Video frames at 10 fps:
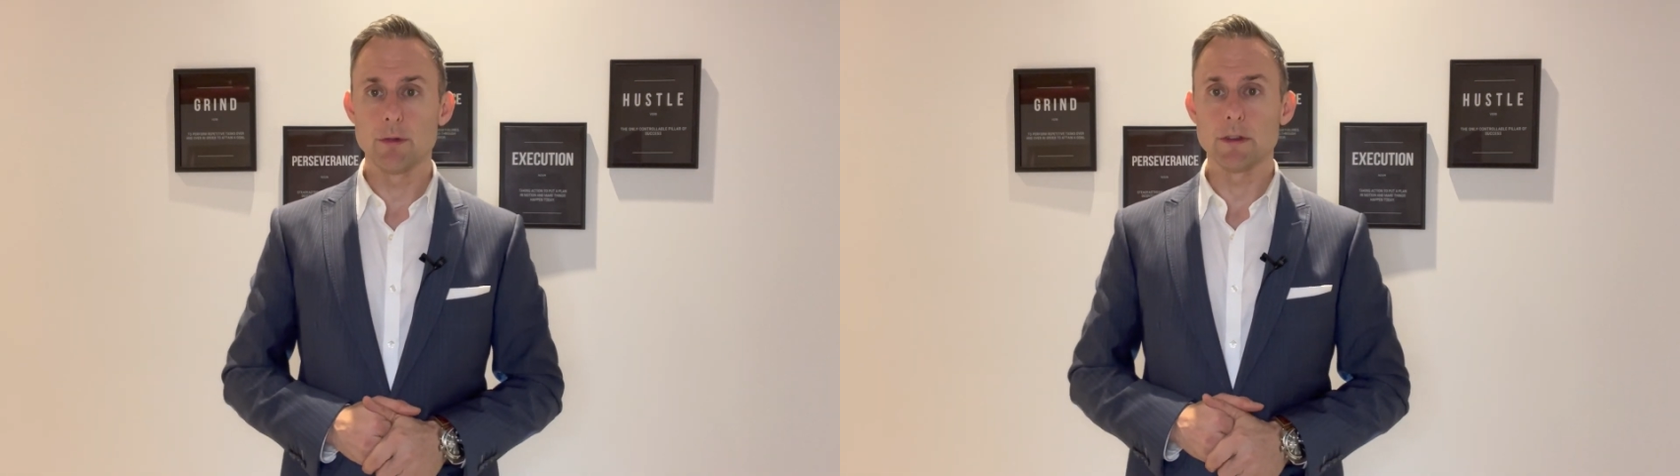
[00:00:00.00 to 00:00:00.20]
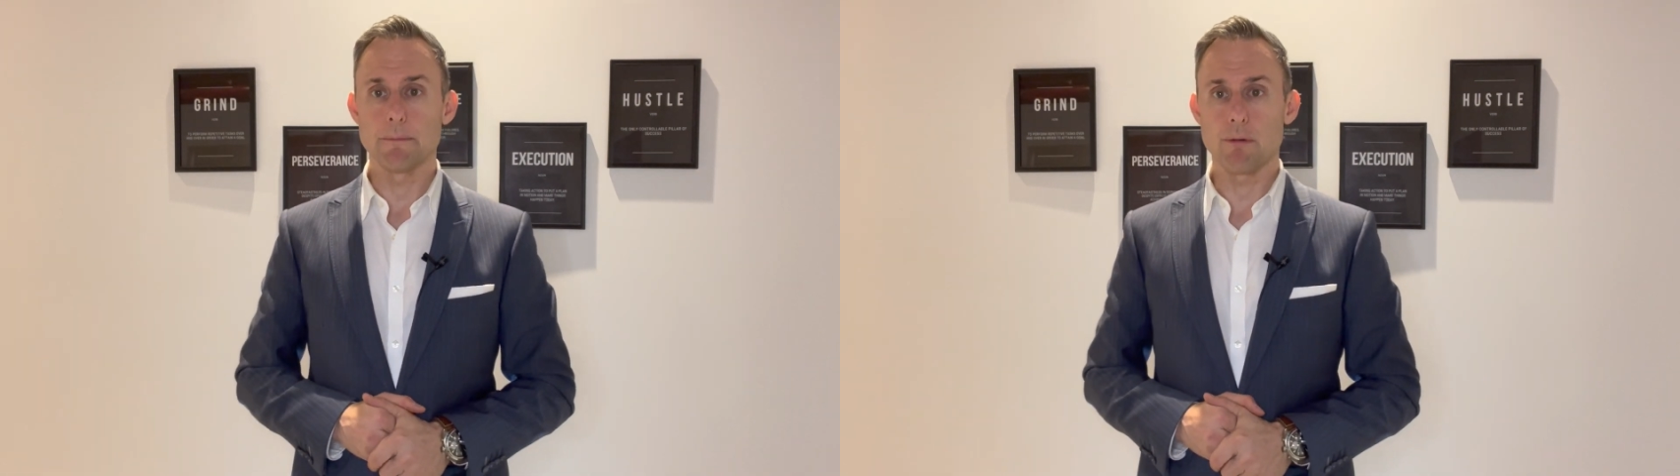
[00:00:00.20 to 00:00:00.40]

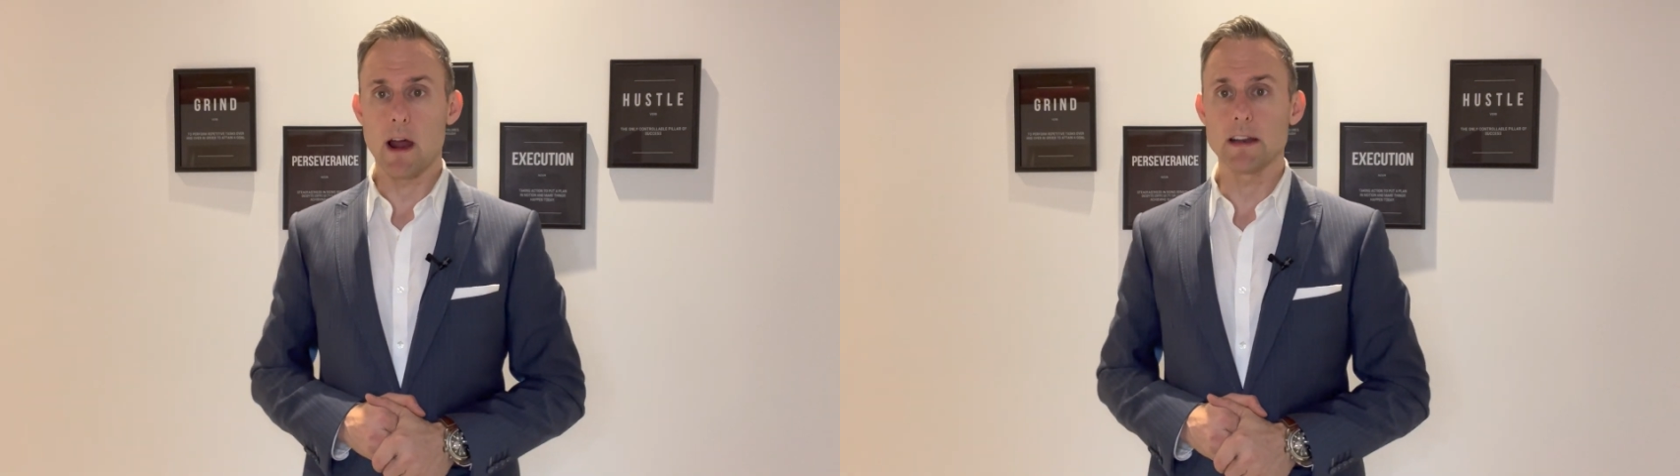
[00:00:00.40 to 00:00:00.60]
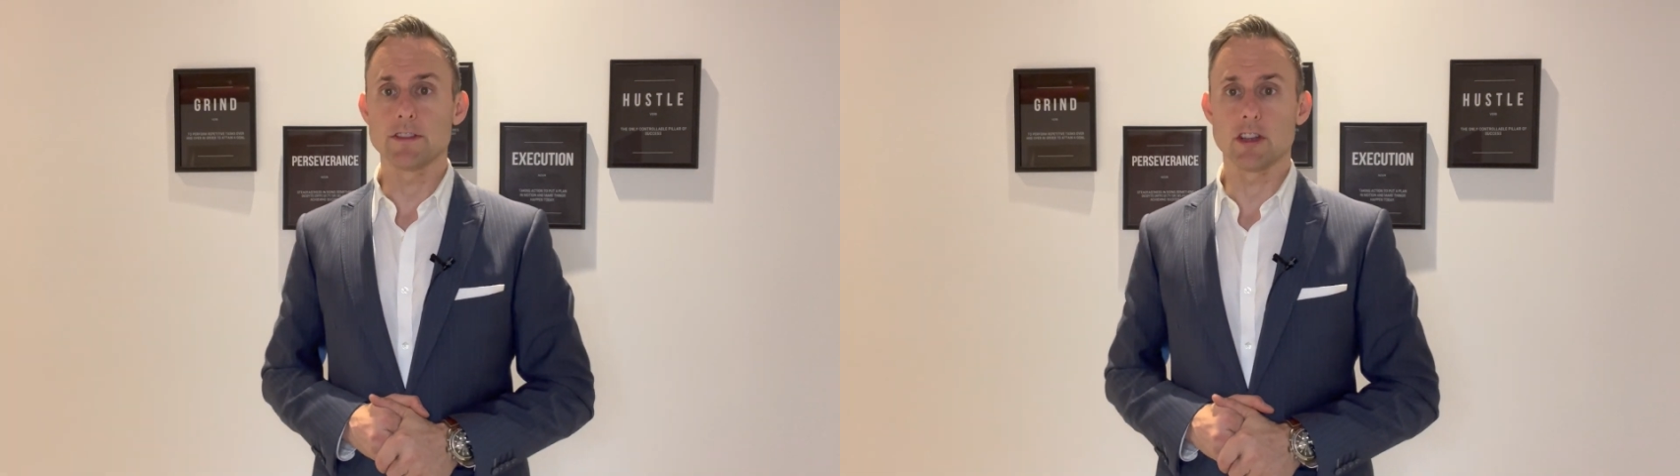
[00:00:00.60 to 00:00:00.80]
with the
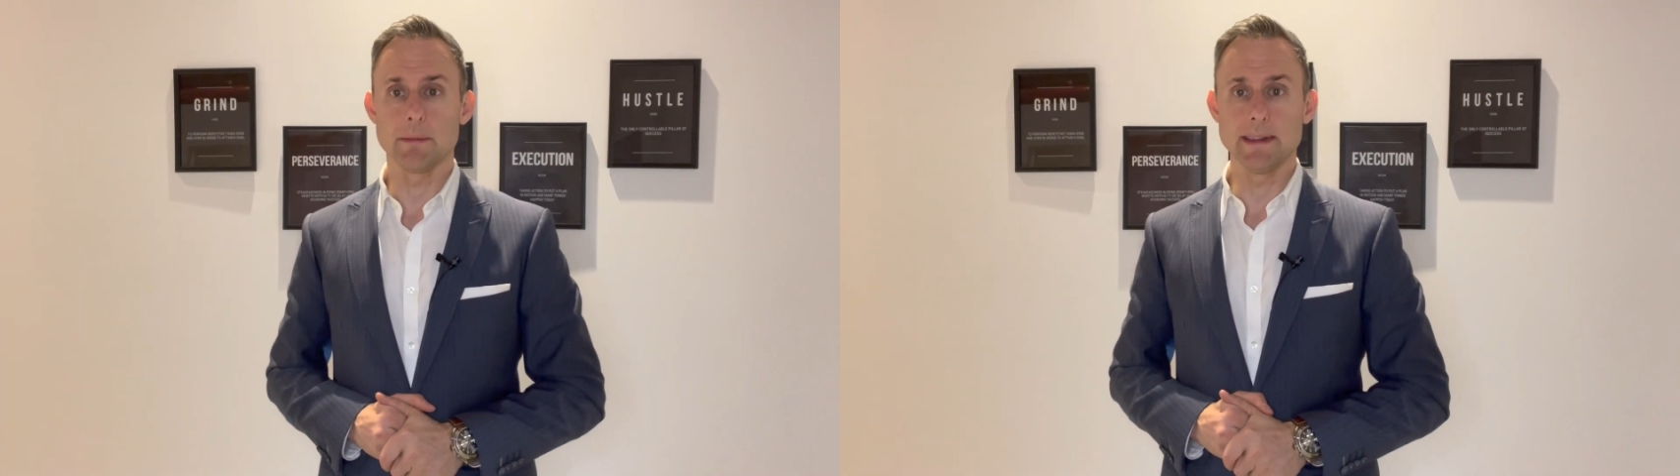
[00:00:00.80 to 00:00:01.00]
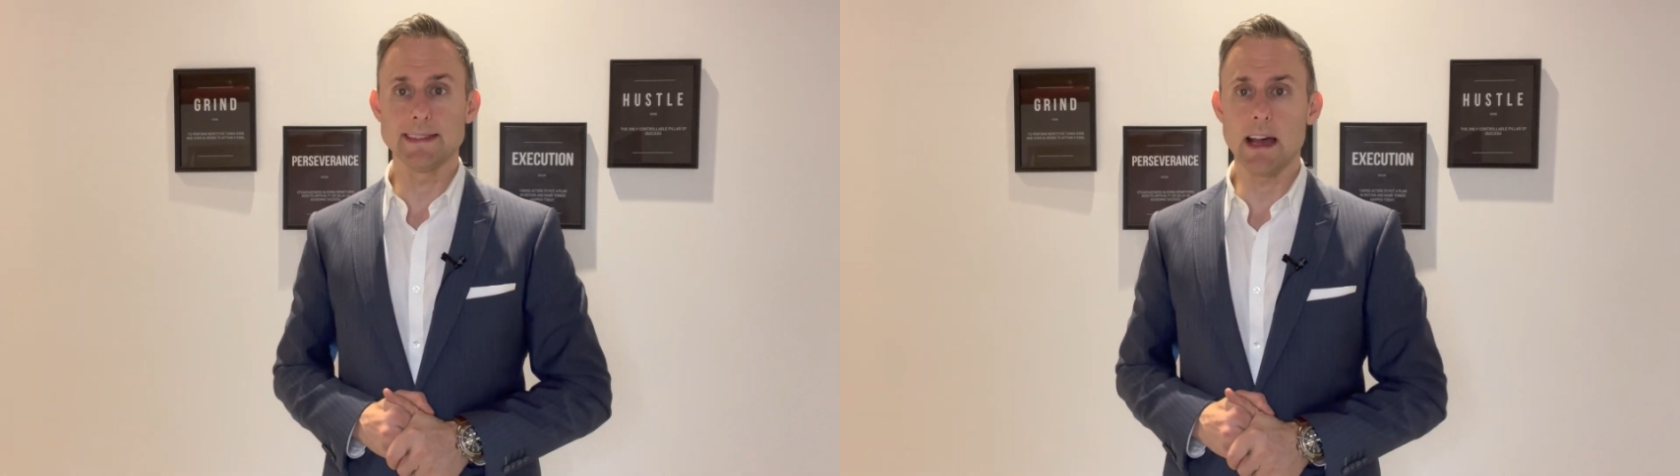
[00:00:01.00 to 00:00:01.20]
product you're going
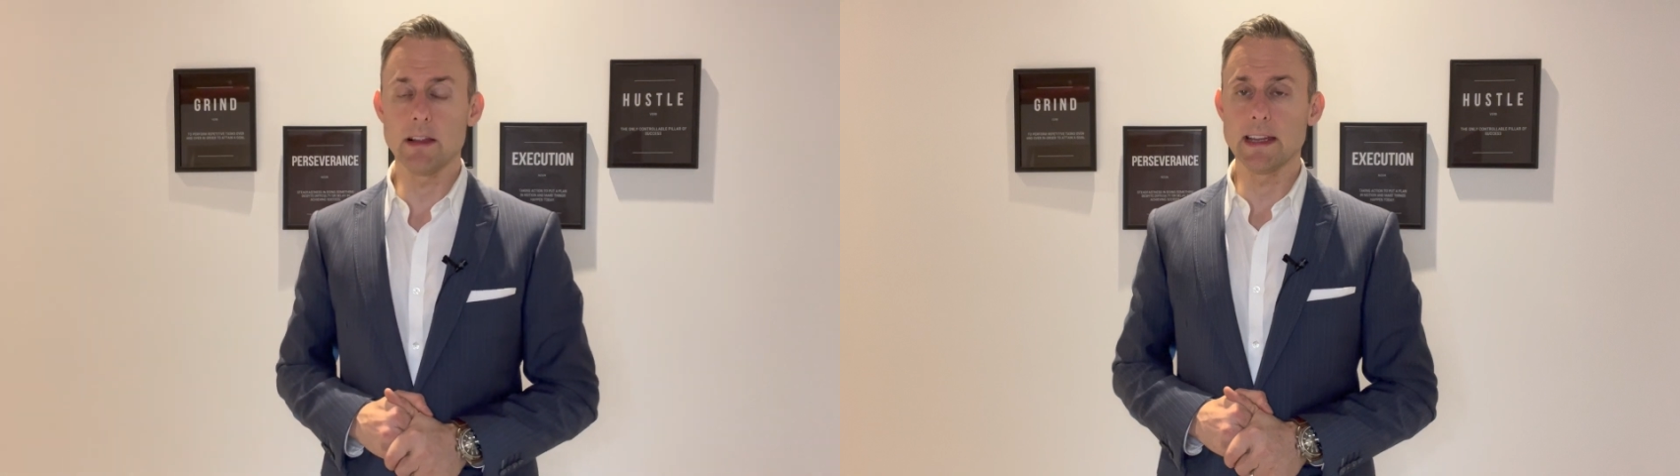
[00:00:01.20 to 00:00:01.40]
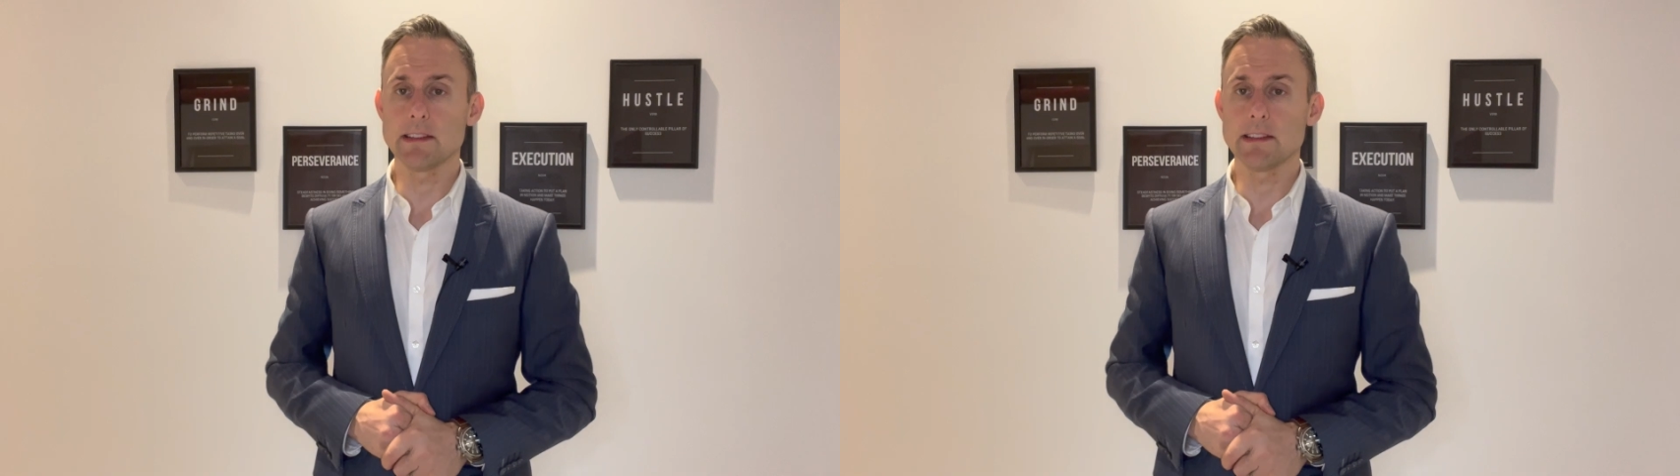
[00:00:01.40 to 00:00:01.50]
to be selling,